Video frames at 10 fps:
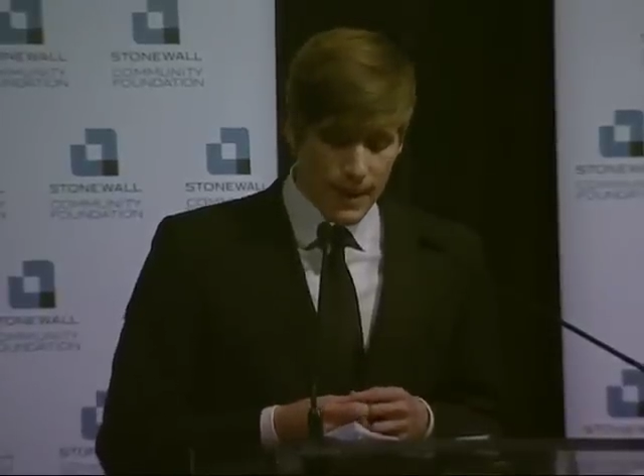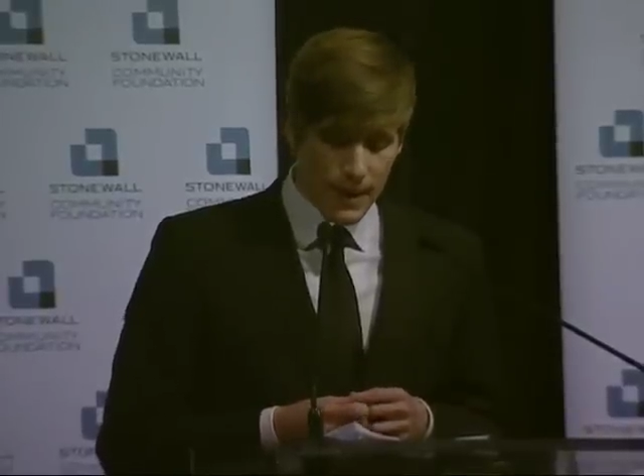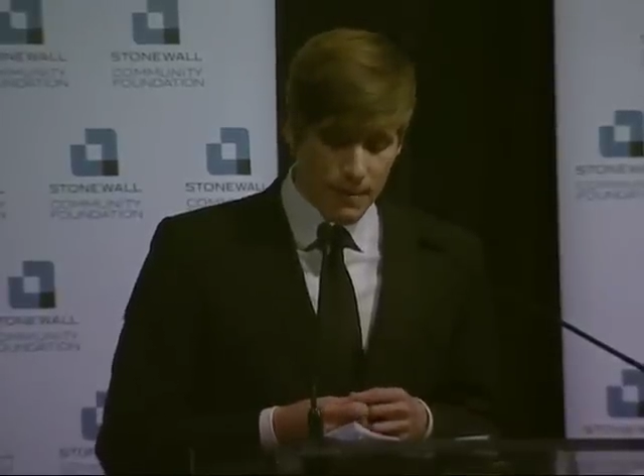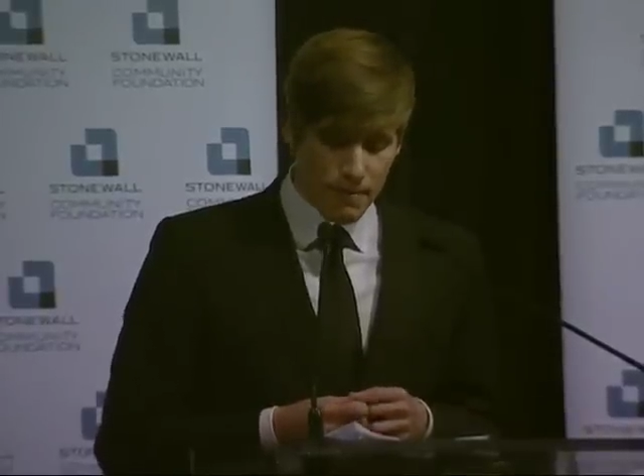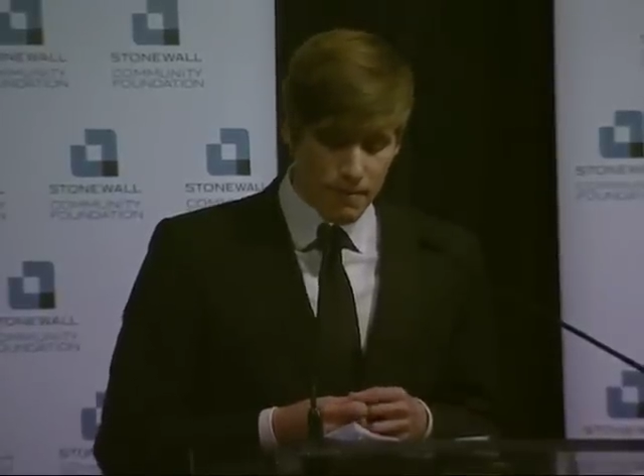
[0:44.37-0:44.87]

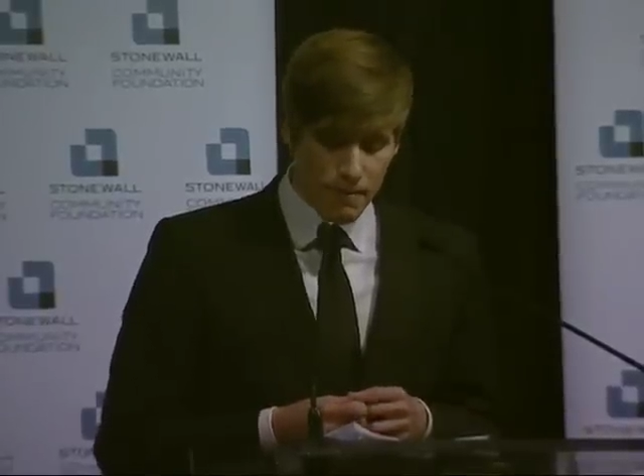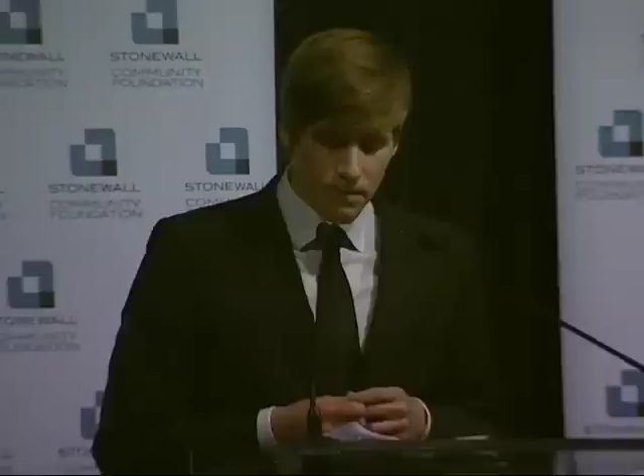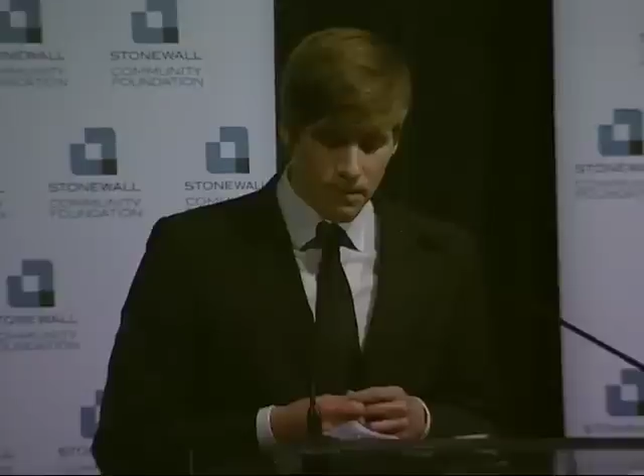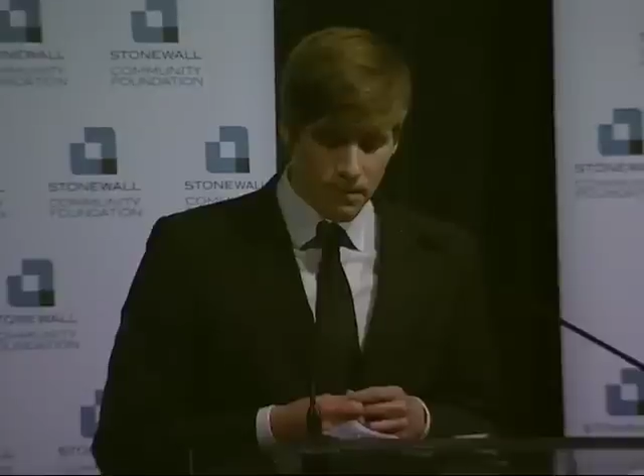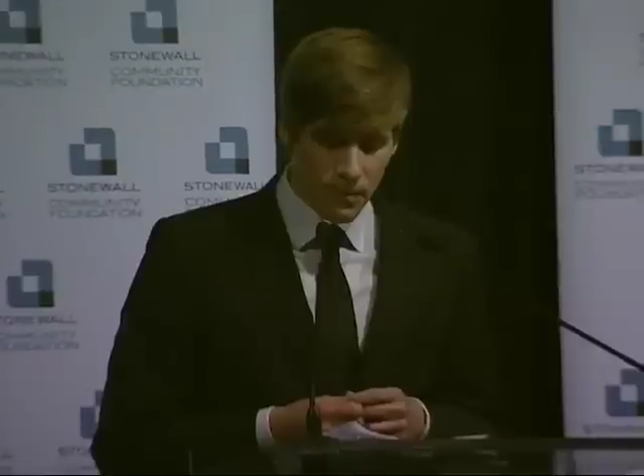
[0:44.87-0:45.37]

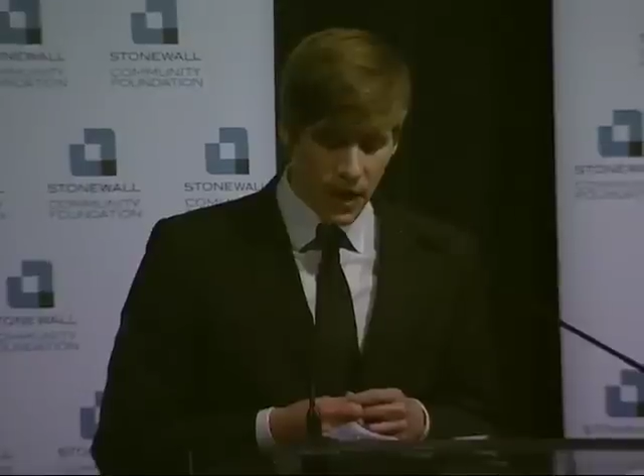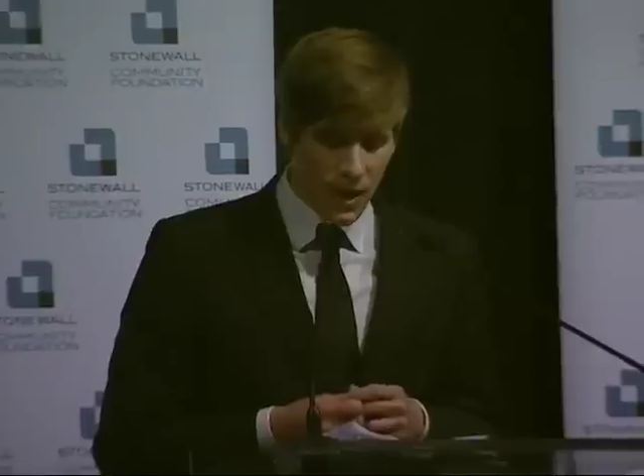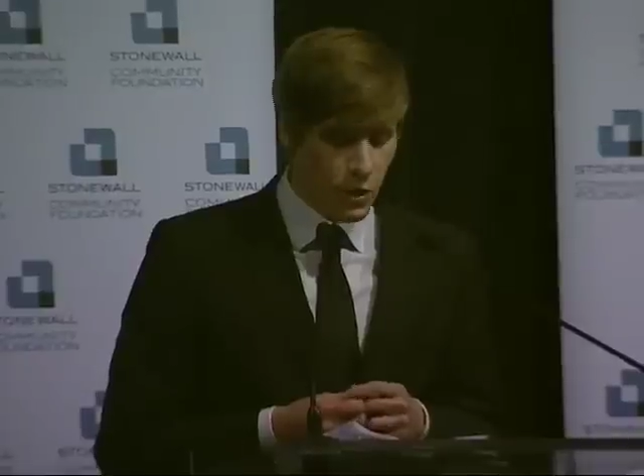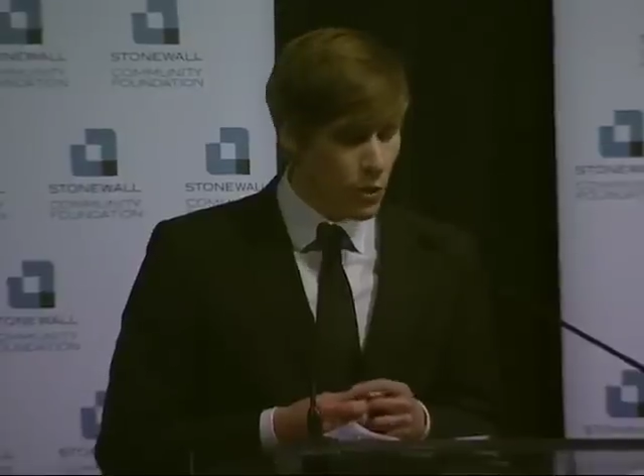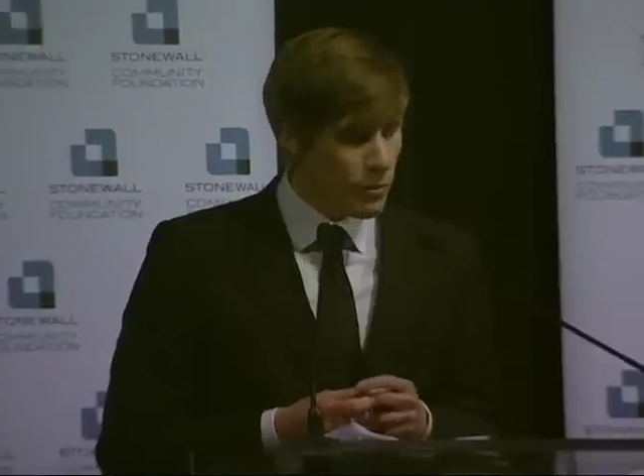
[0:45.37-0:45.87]

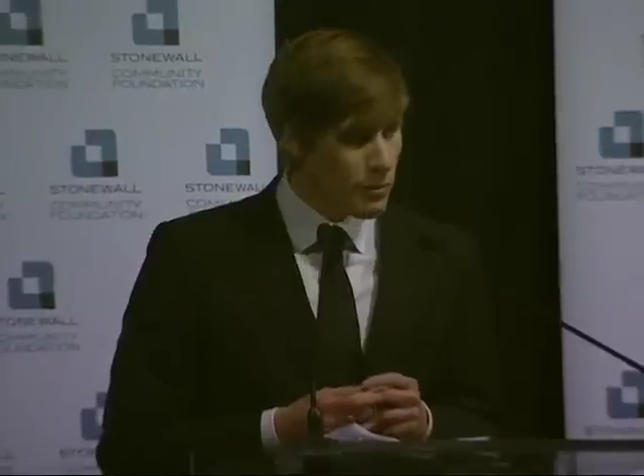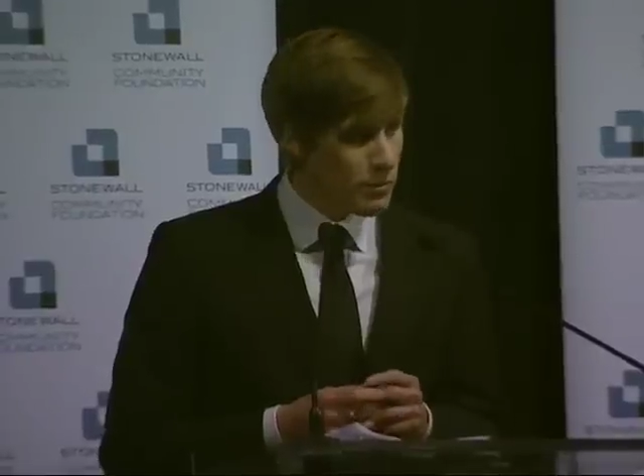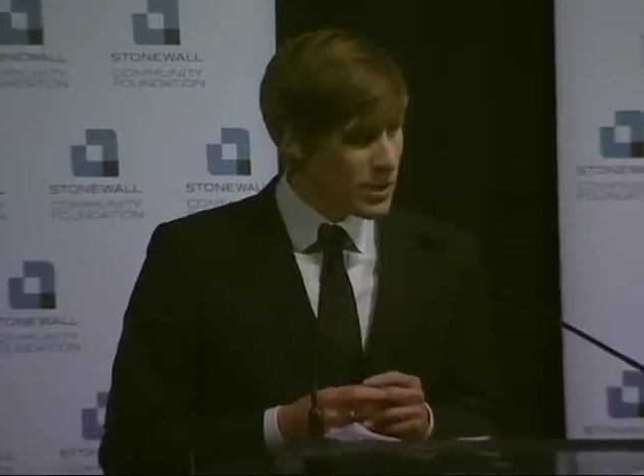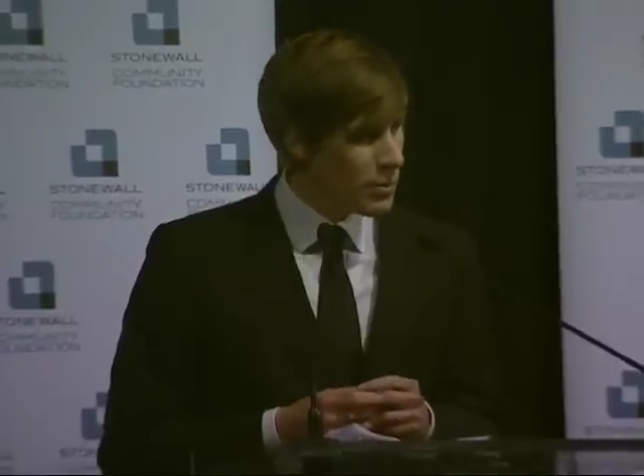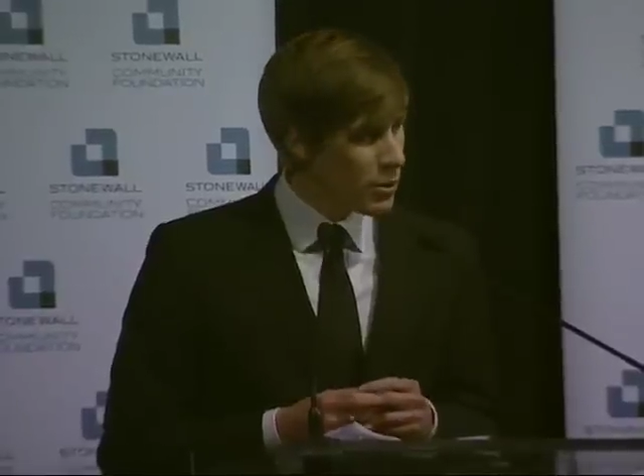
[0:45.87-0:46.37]
I knew what
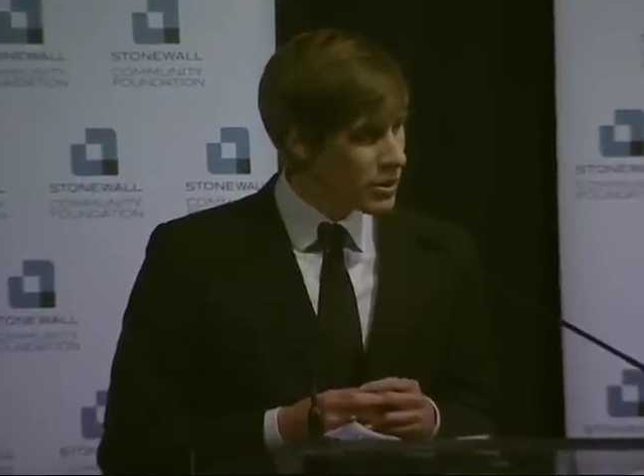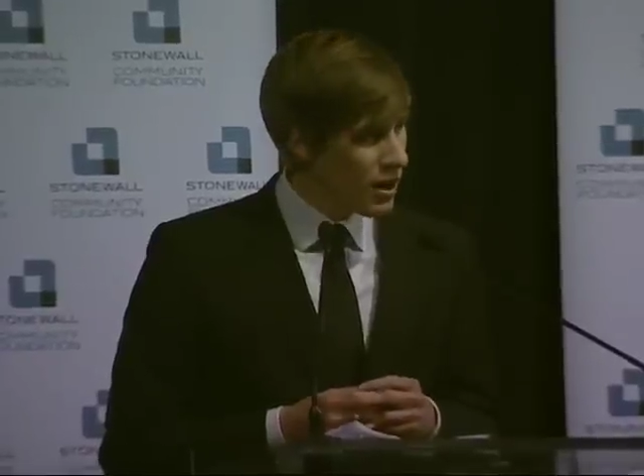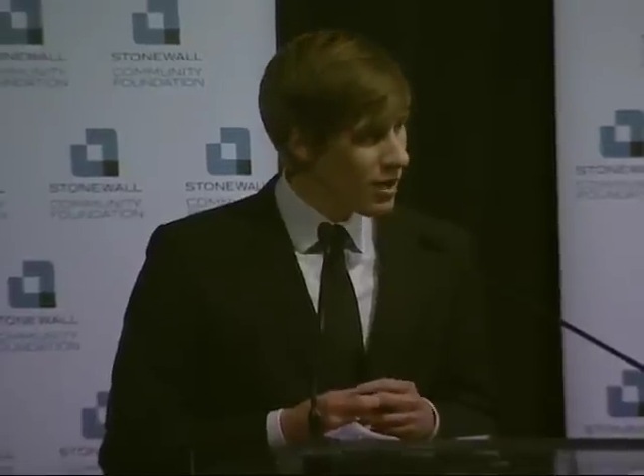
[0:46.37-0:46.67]
people would